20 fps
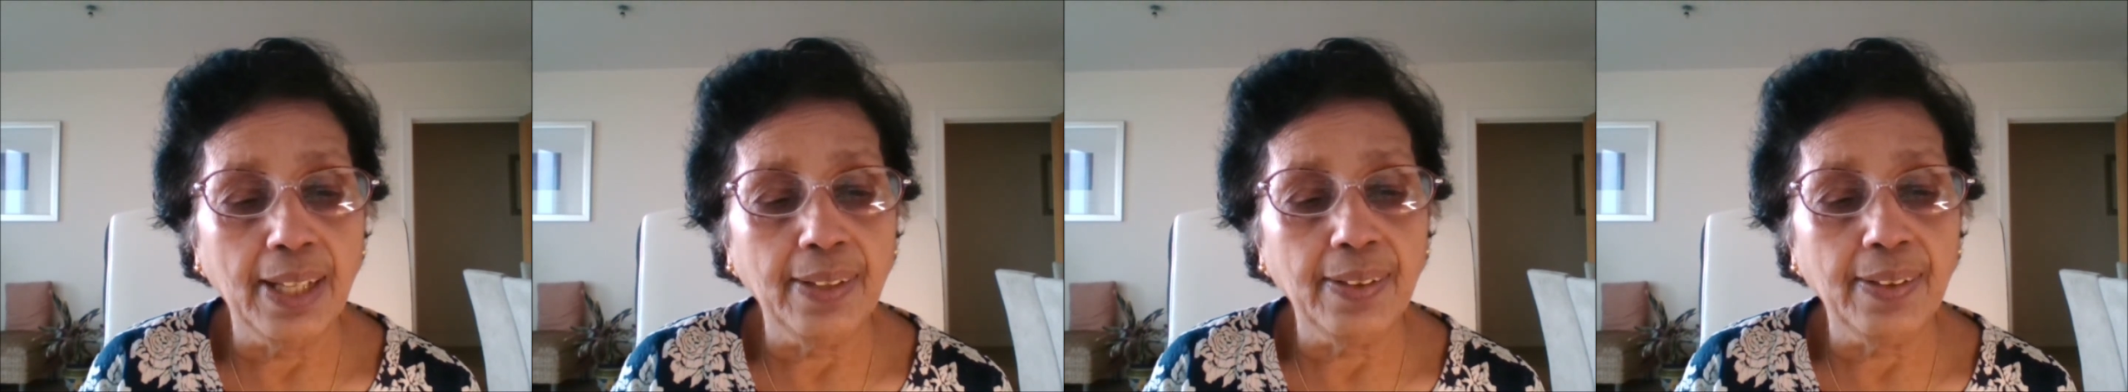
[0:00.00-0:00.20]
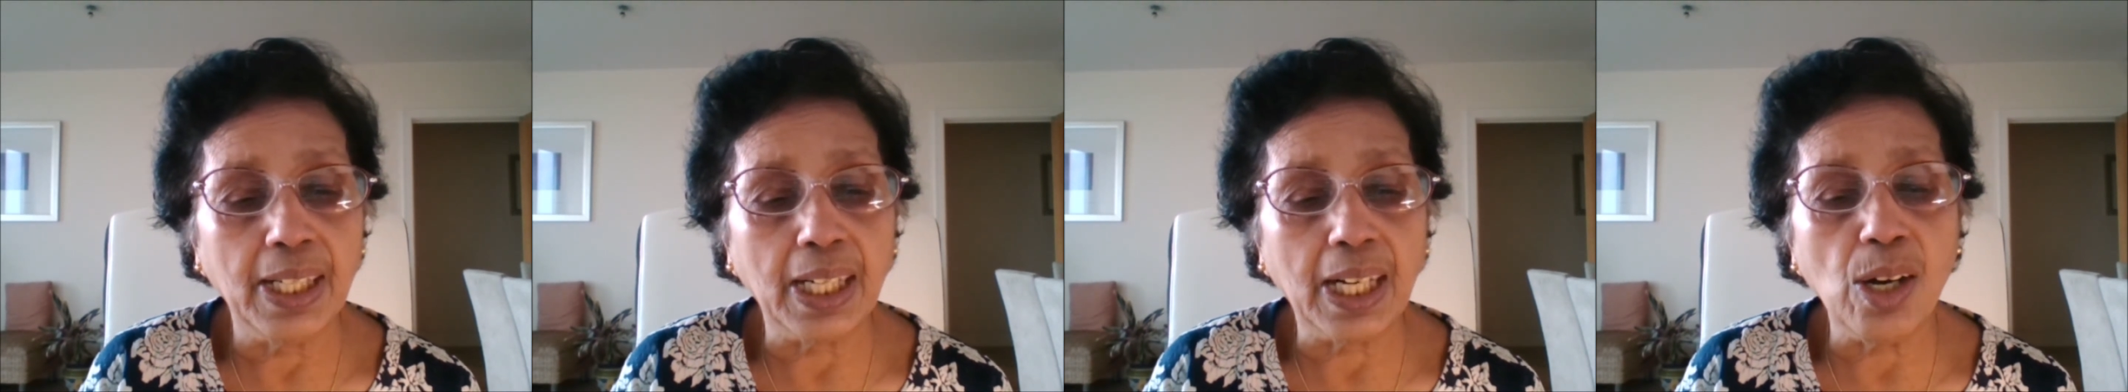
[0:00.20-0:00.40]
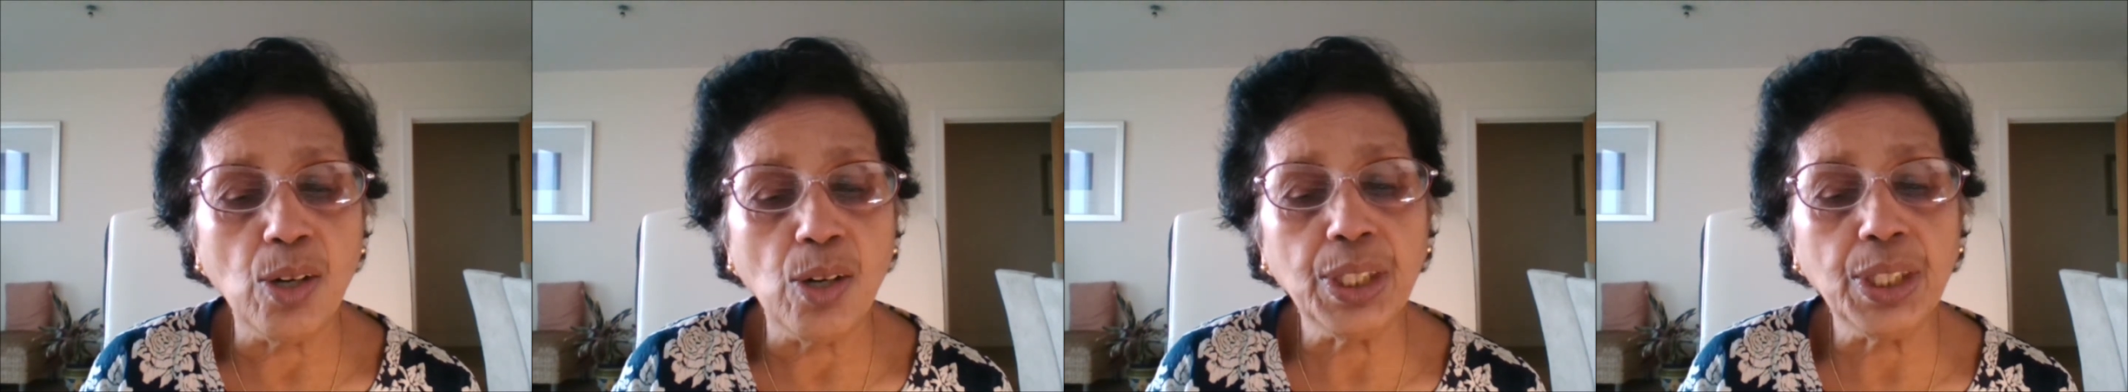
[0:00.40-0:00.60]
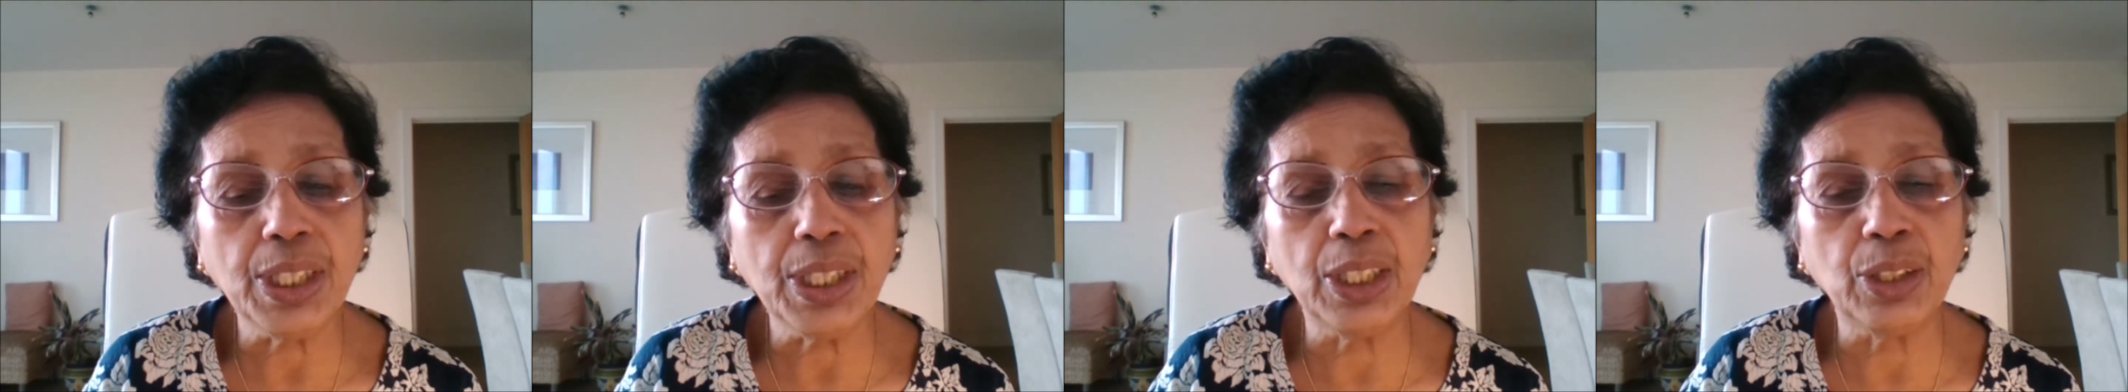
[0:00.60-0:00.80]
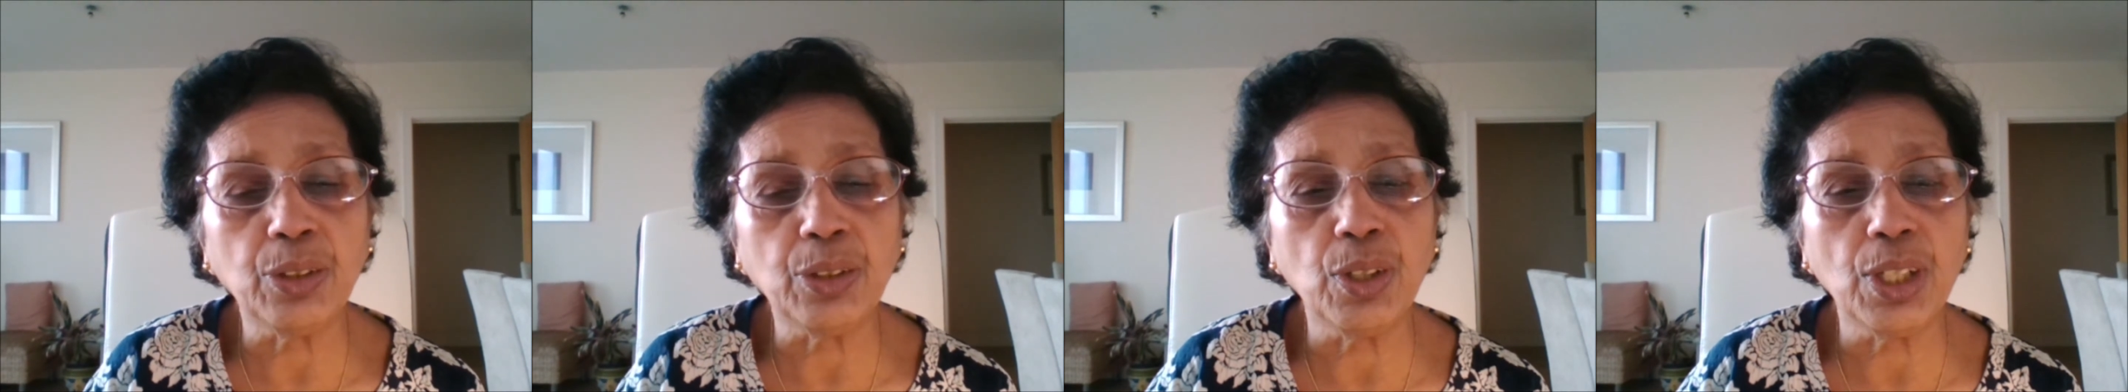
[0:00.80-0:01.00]
The accounting
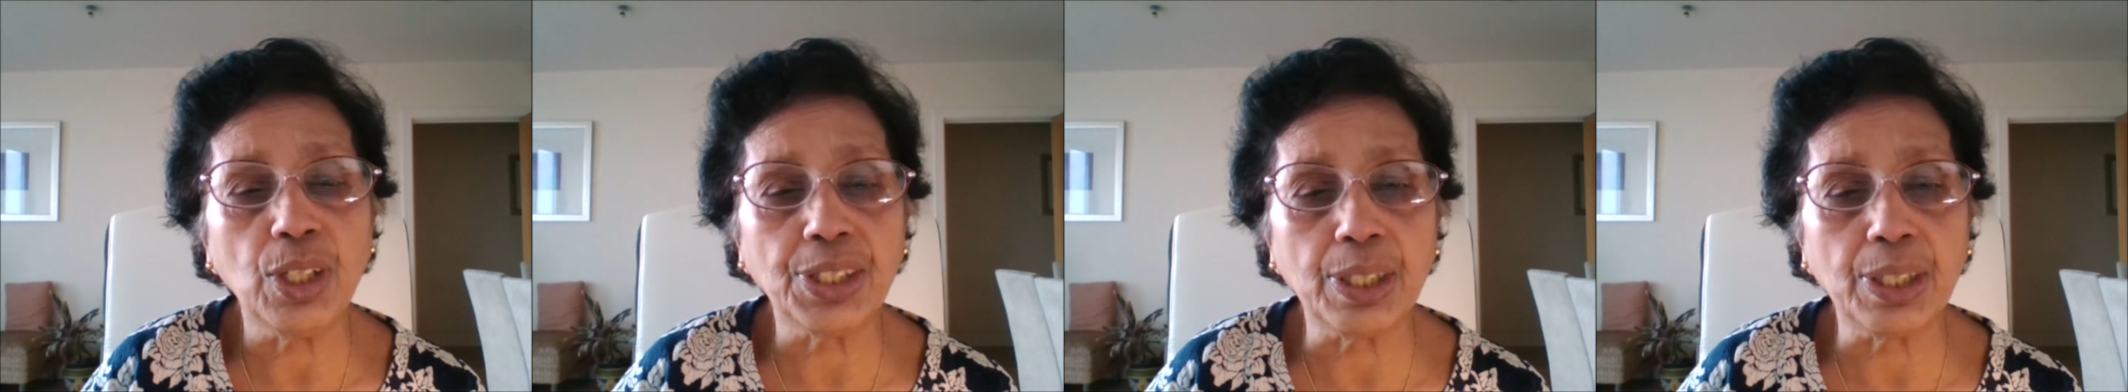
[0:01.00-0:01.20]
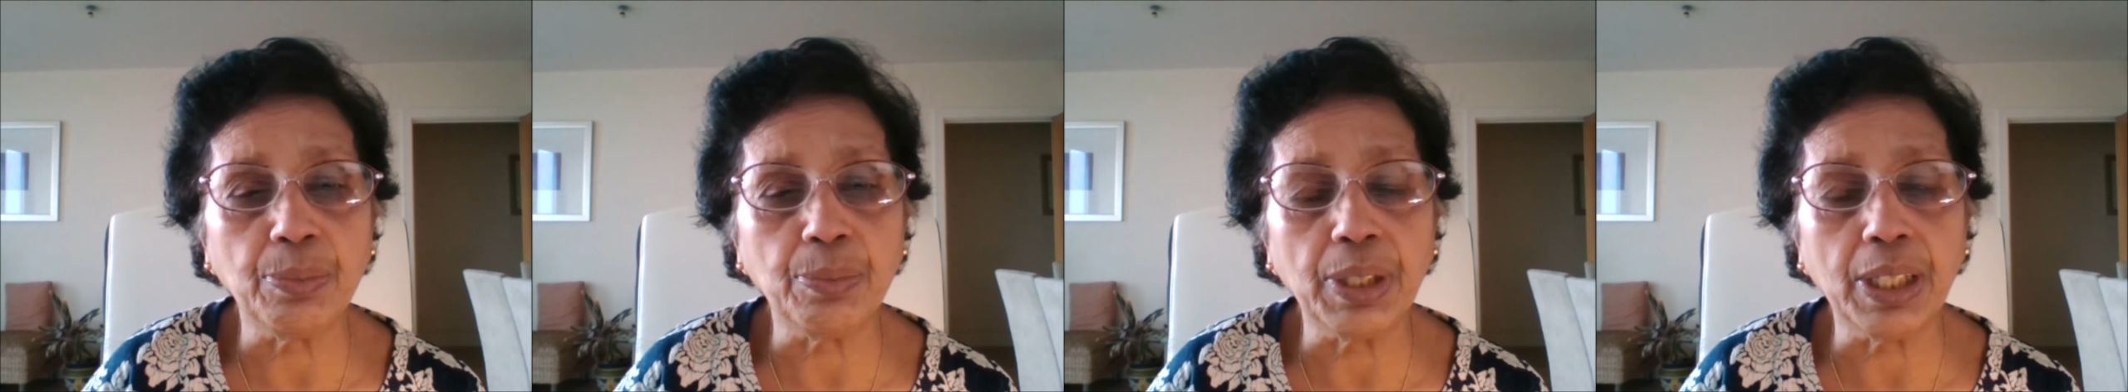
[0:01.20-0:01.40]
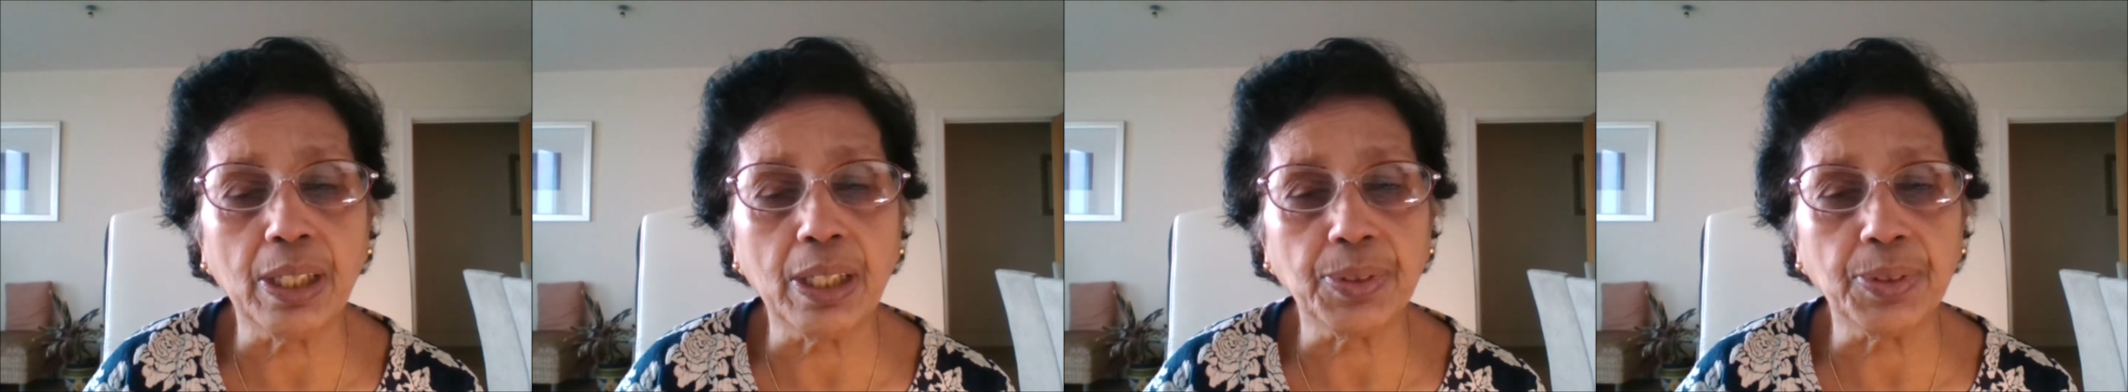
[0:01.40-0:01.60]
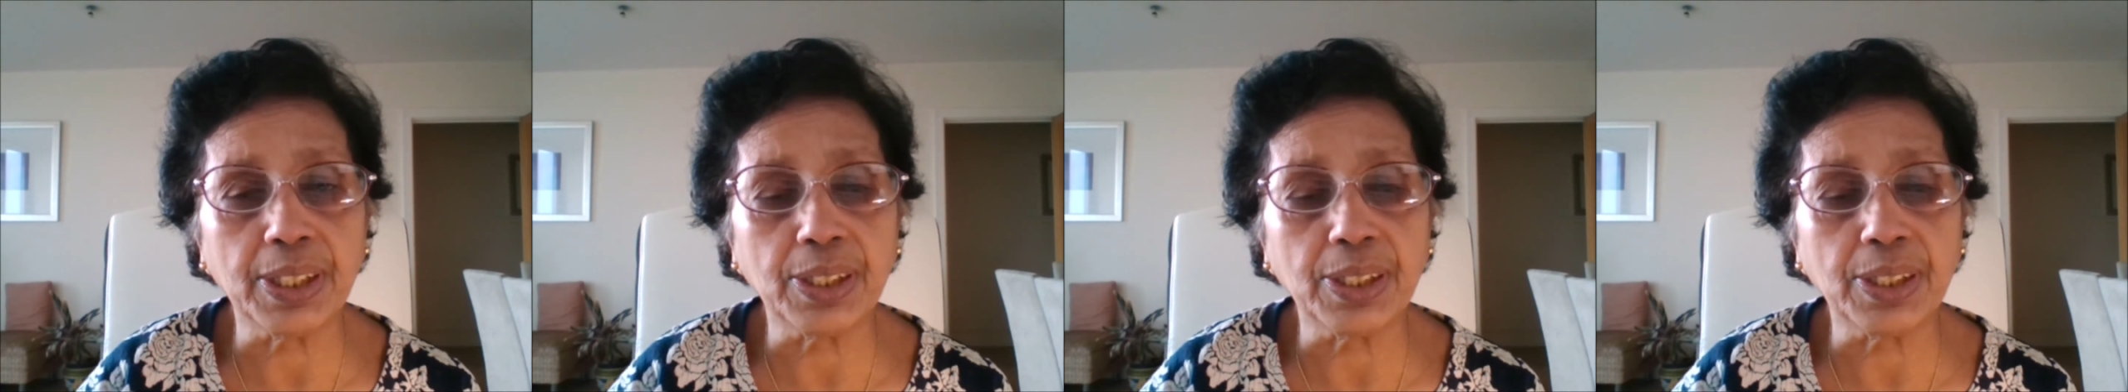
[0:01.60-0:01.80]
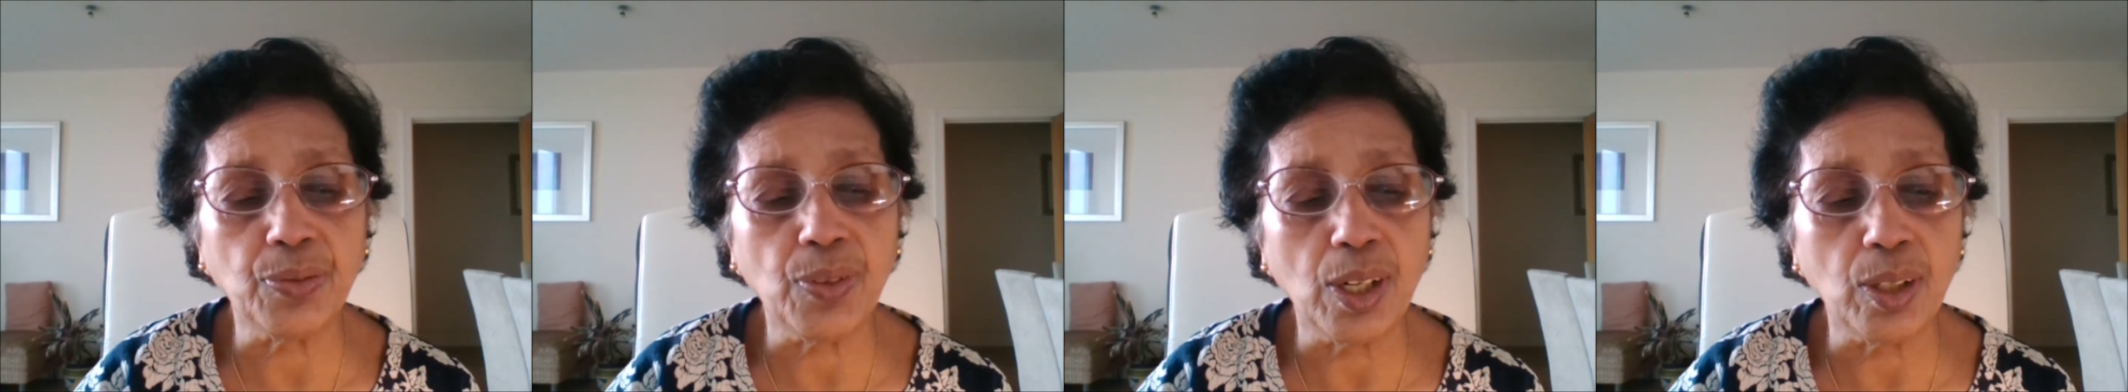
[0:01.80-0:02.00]
equation becomes
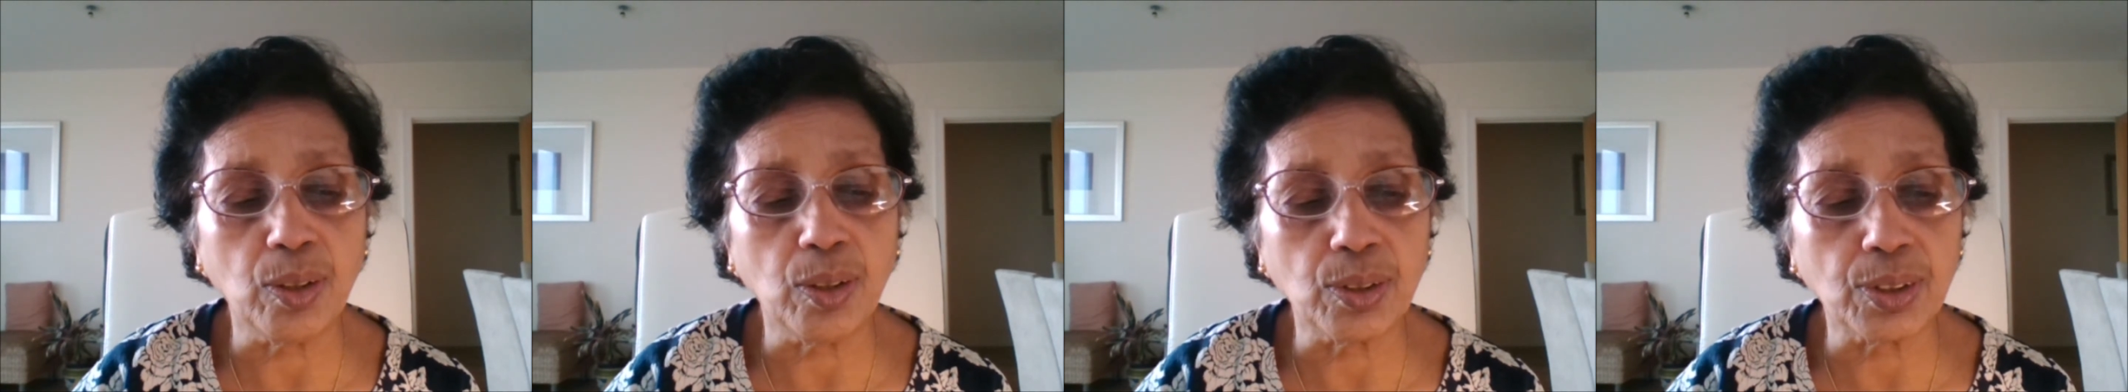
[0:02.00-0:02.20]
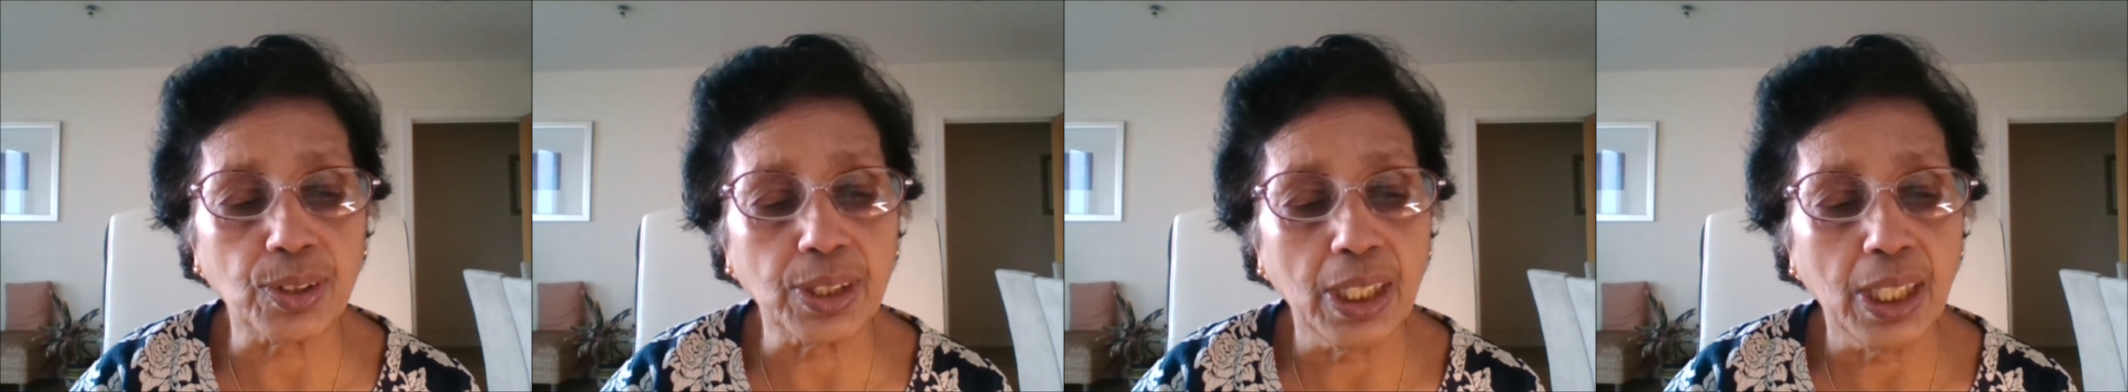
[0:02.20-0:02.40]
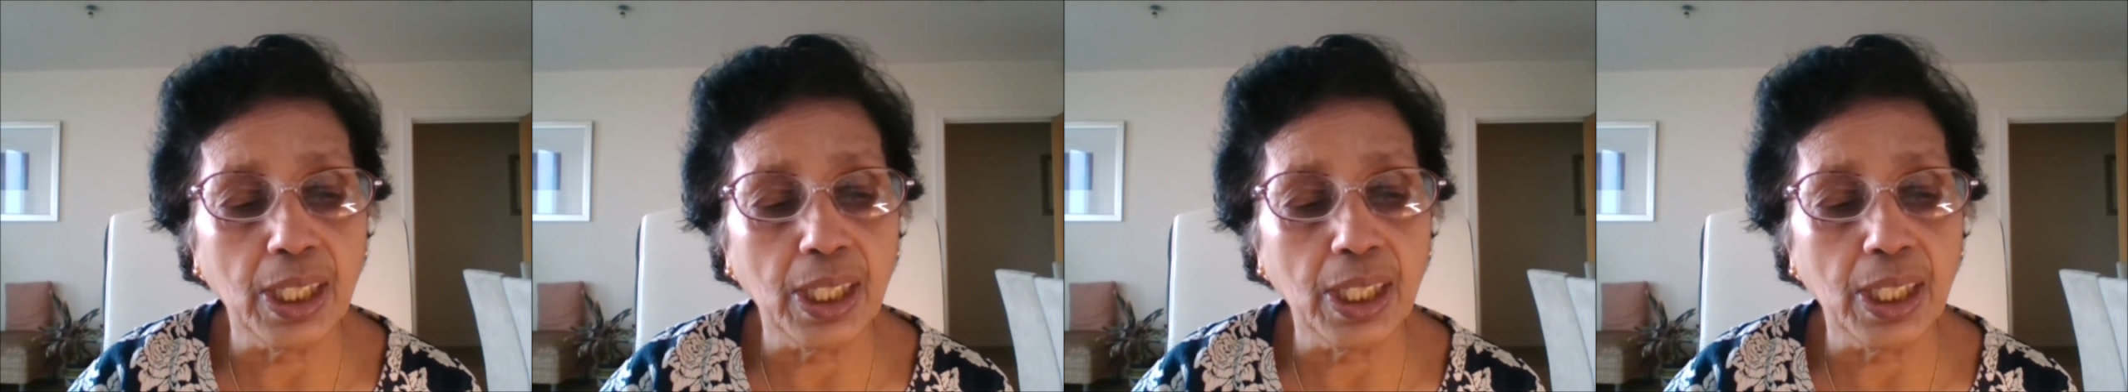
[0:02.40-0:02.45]
as follows.